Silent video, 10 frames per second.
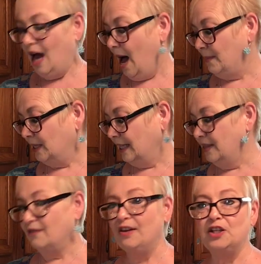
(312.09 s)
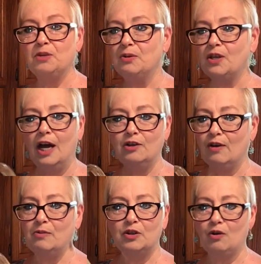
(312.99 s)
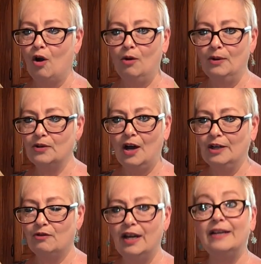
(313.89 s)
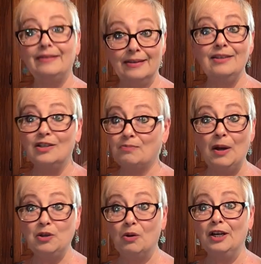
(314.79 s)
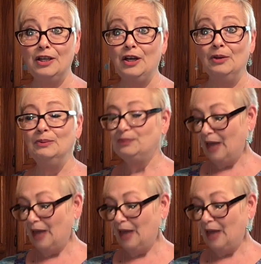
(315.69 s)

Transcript: I'm gonna let the vegetables hydrate, which are almost hydrated. See, just by talking to you.